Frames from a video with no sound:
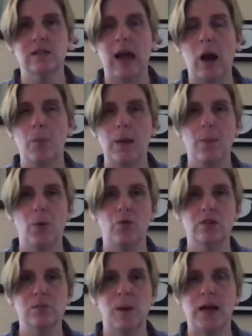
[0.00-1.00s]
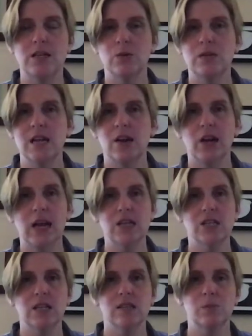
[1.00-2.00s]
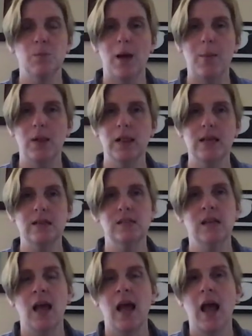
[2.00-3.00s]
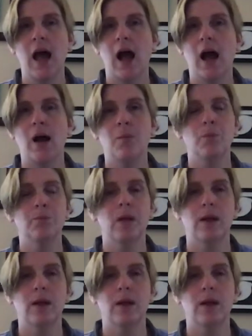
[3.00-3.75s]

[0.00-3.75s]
how people respond to interrogation by police, and